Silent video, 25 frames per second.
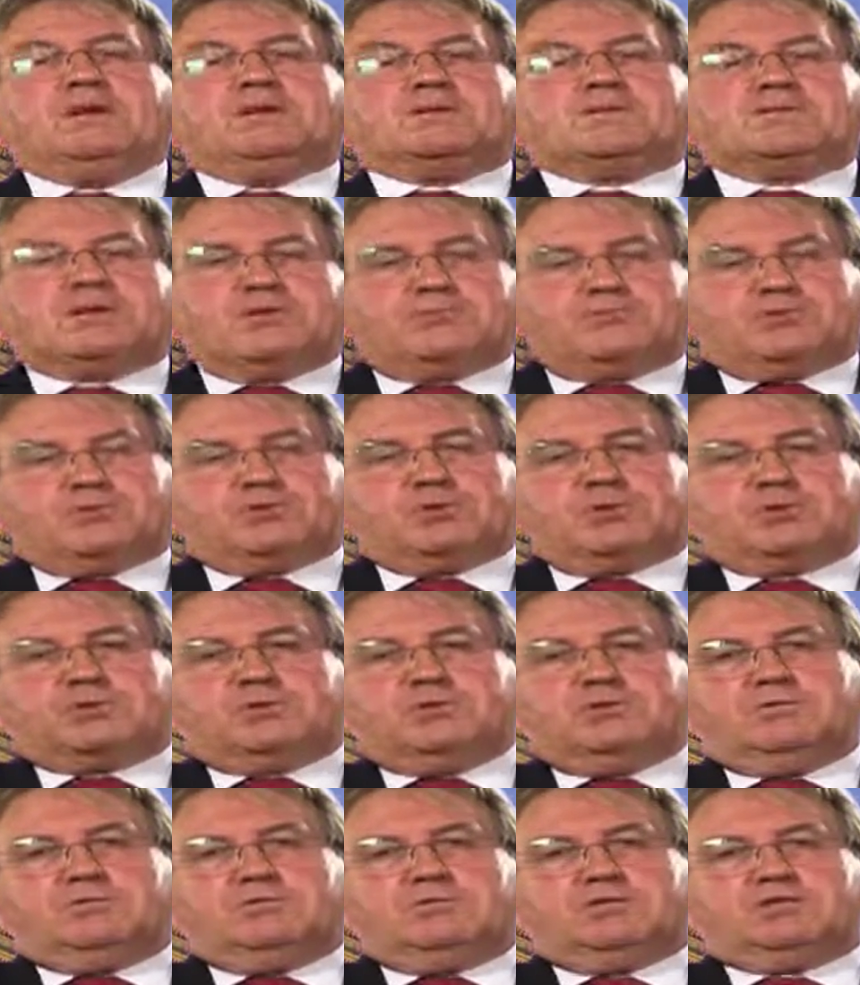Several
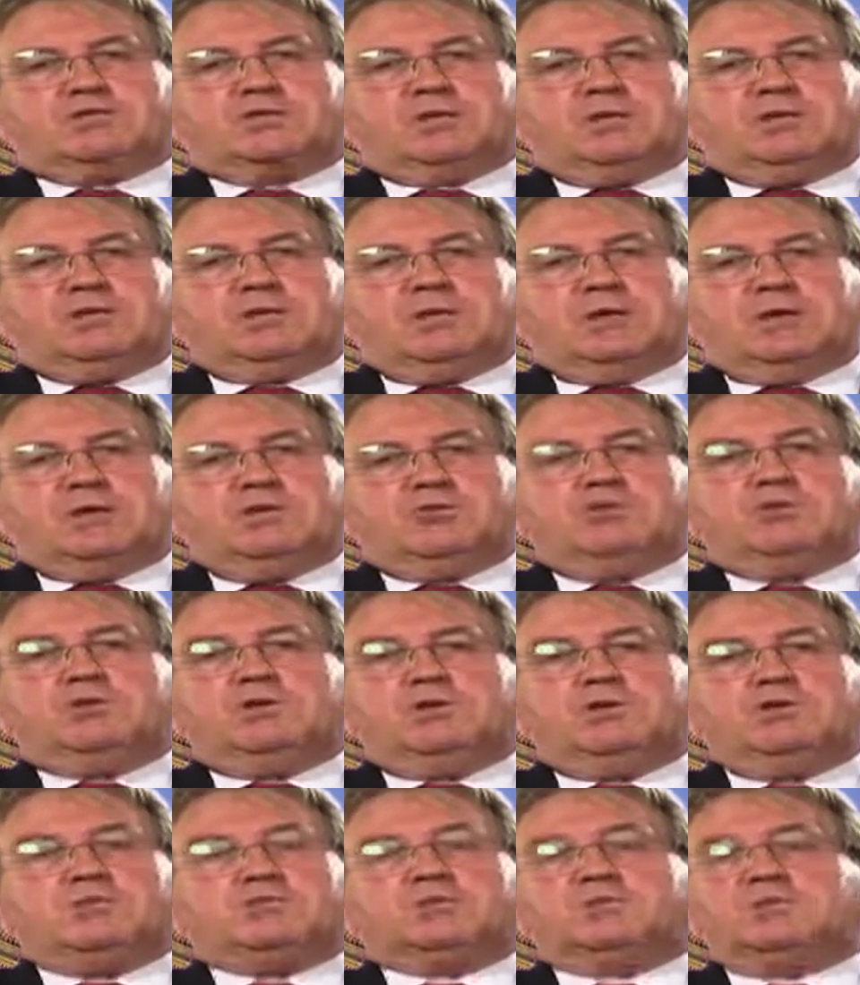students I know
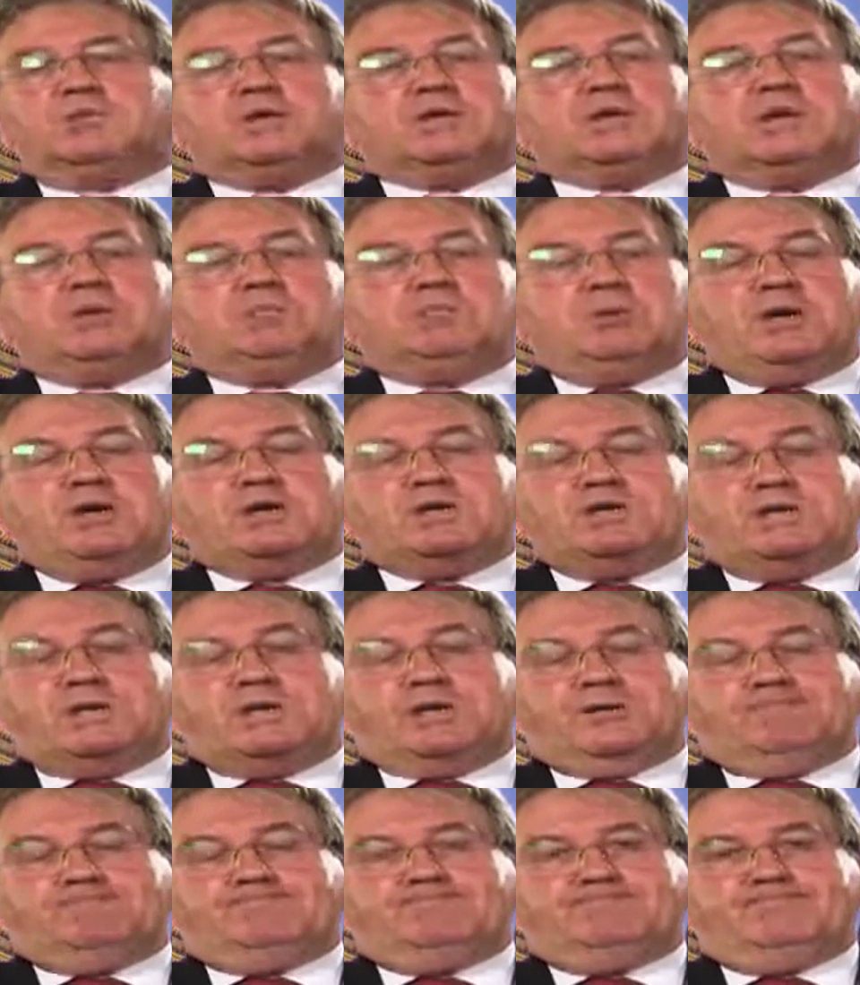use
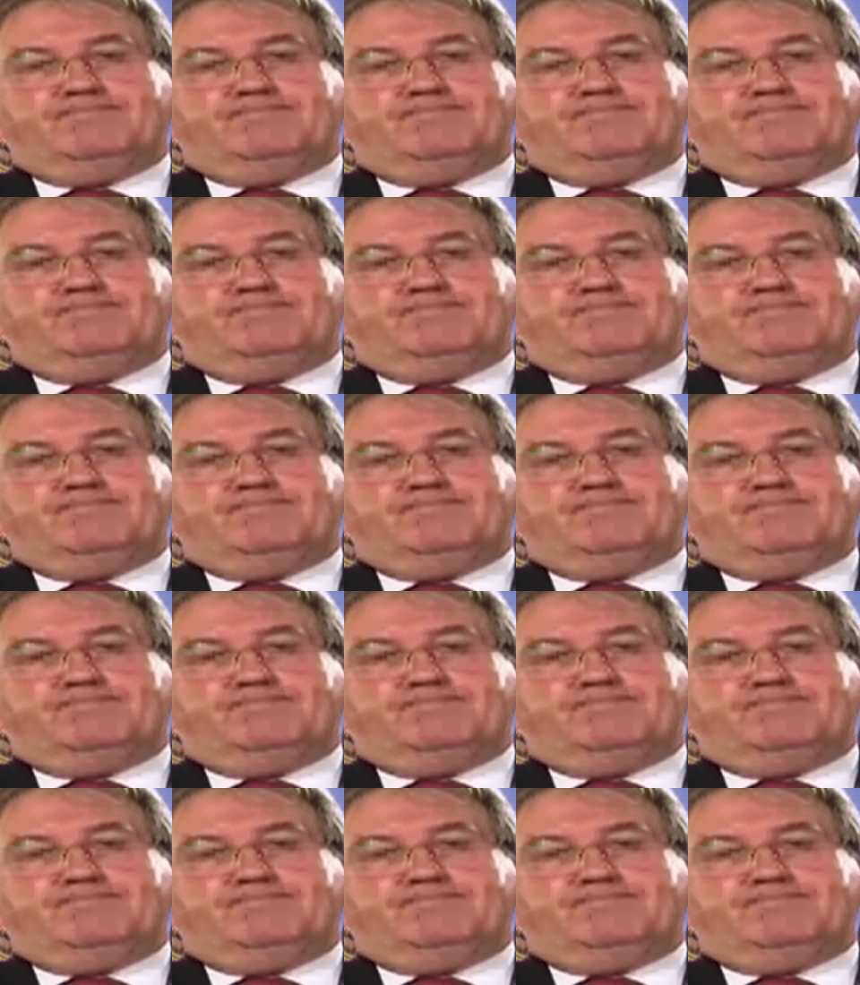Wikipedia.